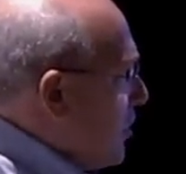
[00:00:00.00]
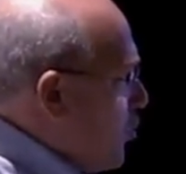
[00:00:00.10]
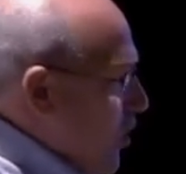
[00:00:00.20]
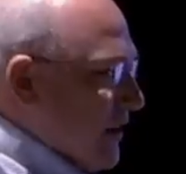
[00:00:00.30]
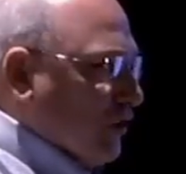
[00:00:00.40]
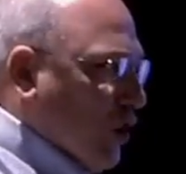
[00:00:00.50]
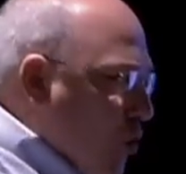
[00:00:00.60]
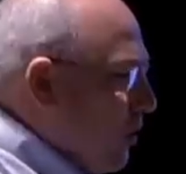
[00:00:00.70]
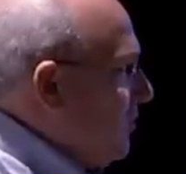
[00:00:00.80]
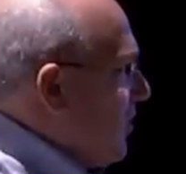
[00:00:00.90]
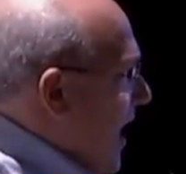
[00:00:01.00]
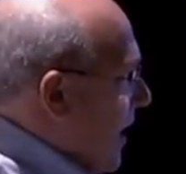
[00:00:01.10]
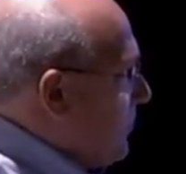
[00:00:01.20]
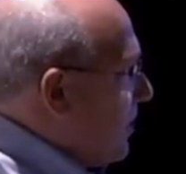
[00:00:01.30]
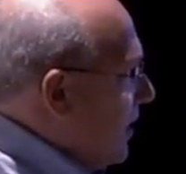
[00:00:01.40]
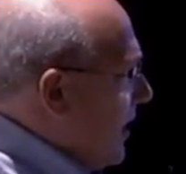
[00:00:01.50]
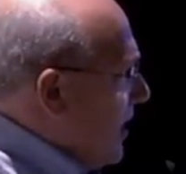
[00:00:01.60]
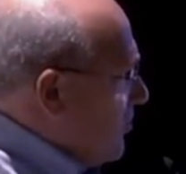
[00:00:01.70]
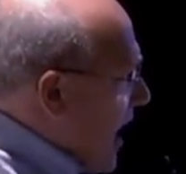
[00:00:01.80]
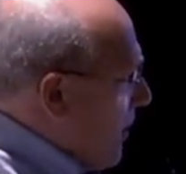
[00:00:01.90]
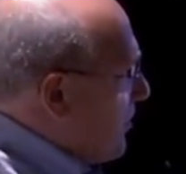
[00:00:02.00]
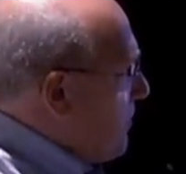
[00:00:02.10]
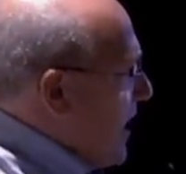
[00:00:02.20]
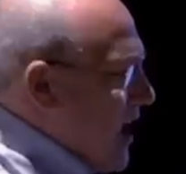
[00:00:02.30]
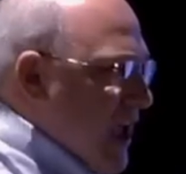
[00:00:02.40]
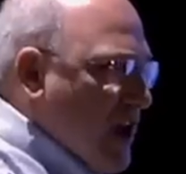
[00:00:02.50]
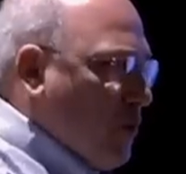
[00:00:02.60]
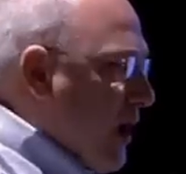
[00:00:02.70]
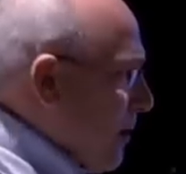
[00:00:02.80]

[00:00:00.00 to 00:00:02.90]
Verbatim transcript: Good, local jobs. Jobs that pay, hay,